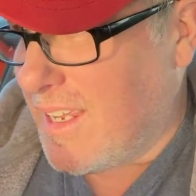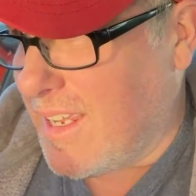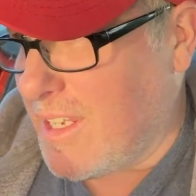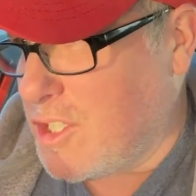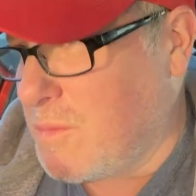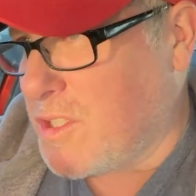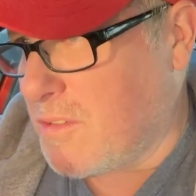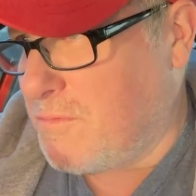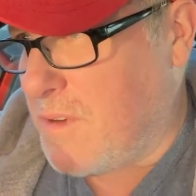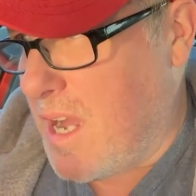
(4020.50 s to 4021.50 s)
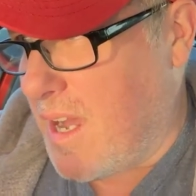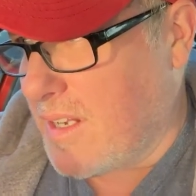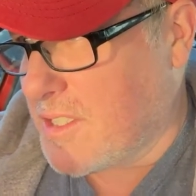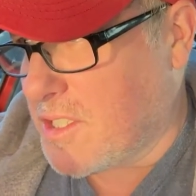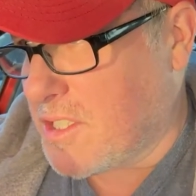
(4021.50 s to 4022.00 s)
And she was on
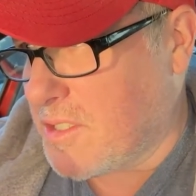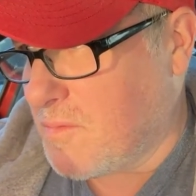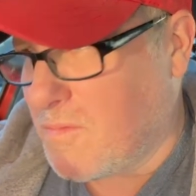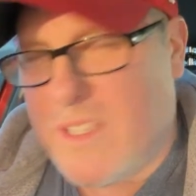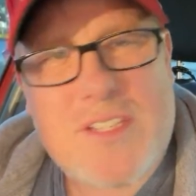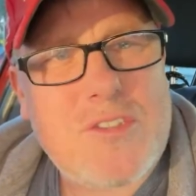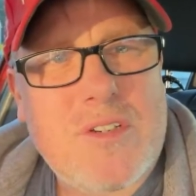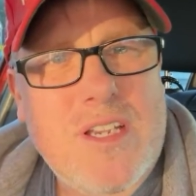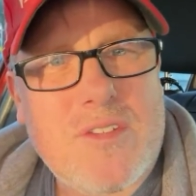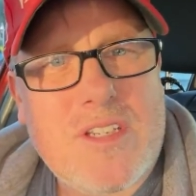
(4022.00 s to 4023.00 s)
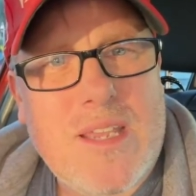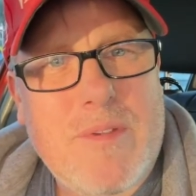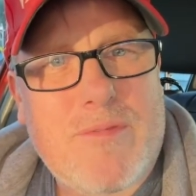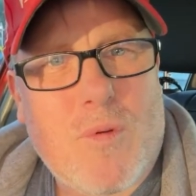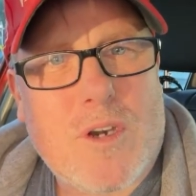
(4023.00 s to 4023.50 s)
Fox yesterday or the day
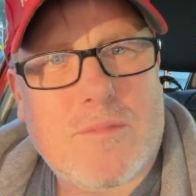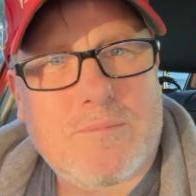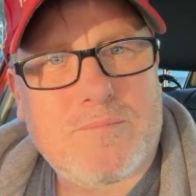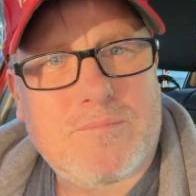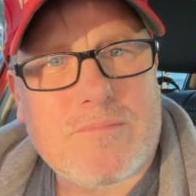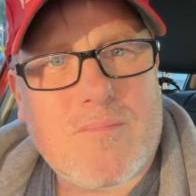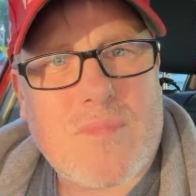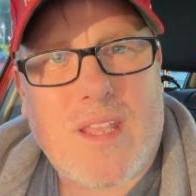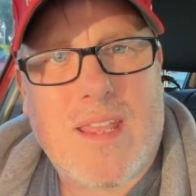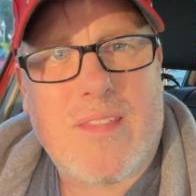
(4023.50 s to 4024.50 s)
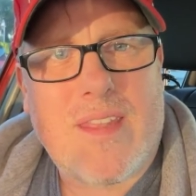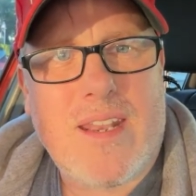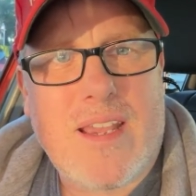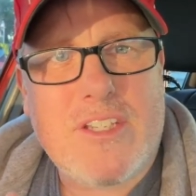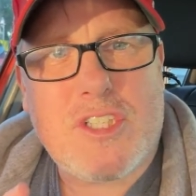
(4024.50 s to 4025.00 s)
before. And
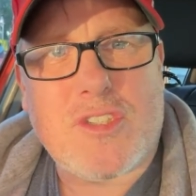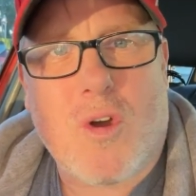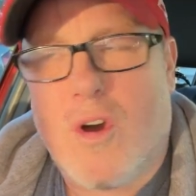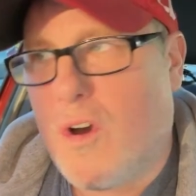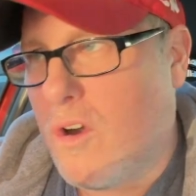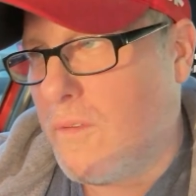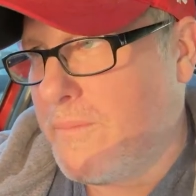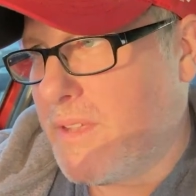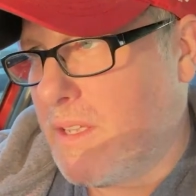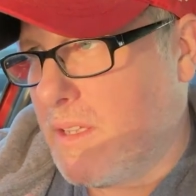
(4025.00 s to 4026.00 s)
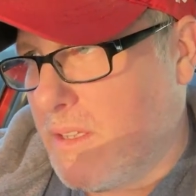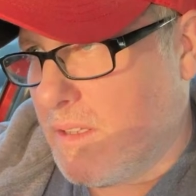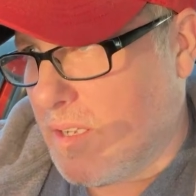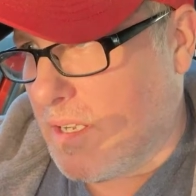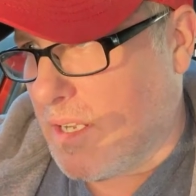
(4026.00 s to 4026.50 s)
then I saw,
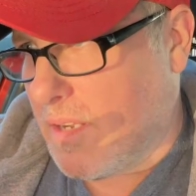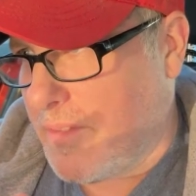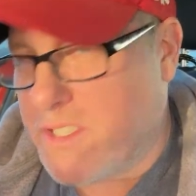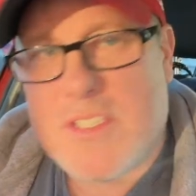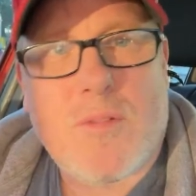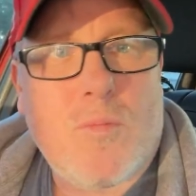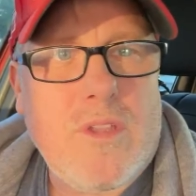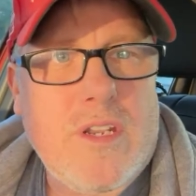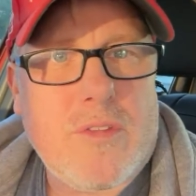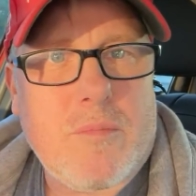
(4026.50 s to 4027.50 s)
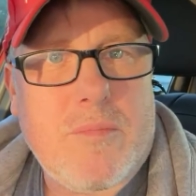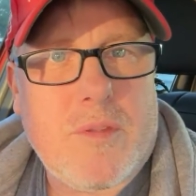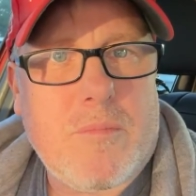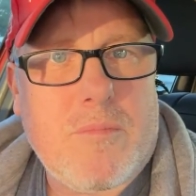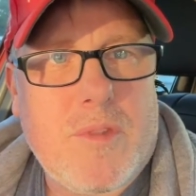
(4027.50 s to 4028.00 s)
this is the, you know,
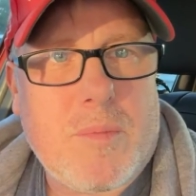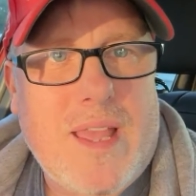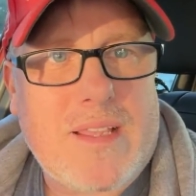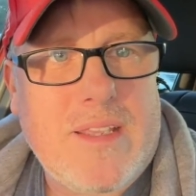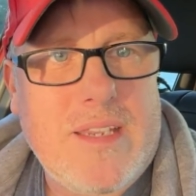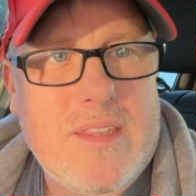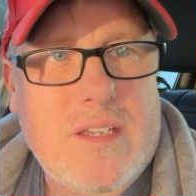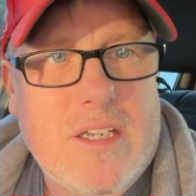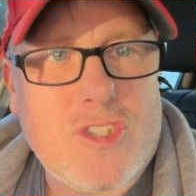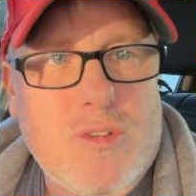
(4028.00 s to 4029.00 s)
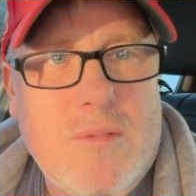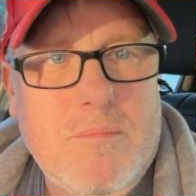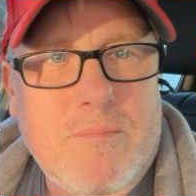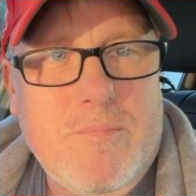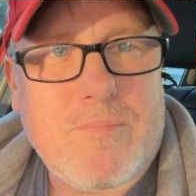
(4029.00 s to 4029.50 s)
the black lady that hugged Trump.